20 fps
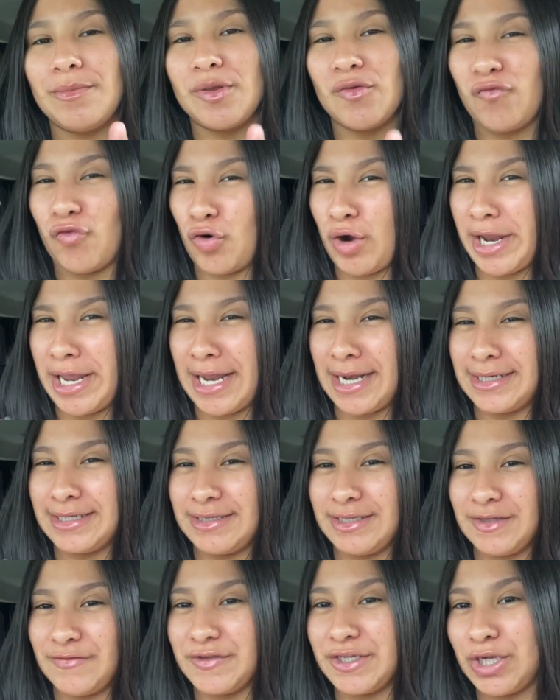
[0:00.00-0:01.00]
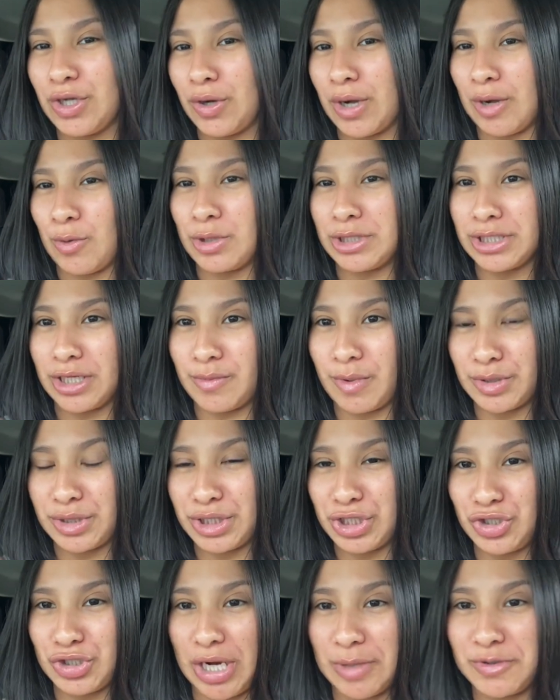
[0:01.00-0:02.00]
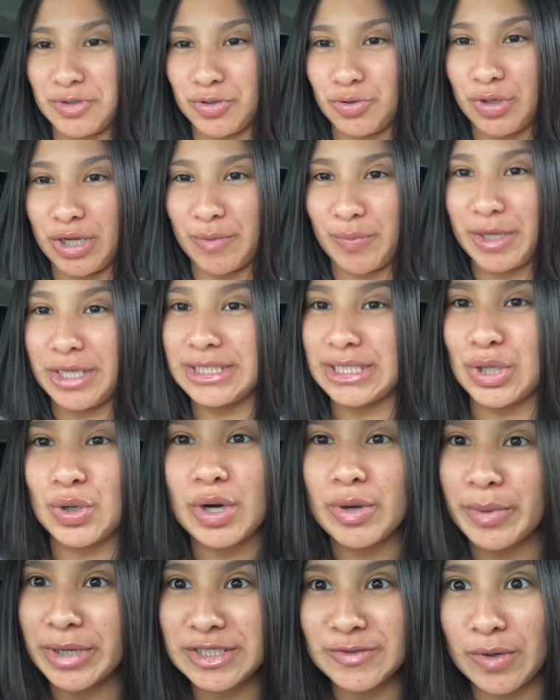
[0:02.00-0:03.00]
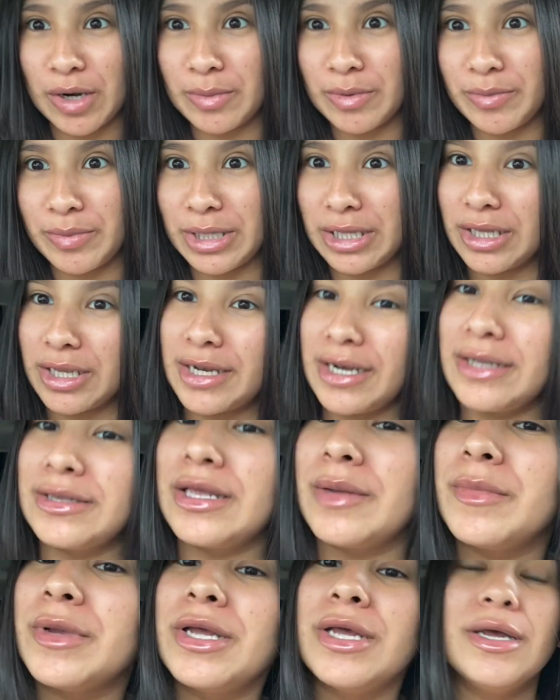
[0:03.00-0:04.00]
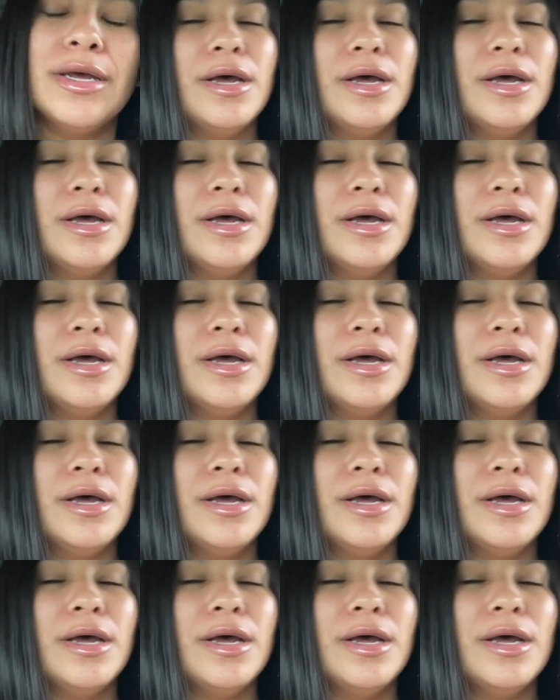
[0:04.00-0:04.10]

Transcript: before I get into this video, I want to talk about these straps real quick because I know everybody's probably looking at them.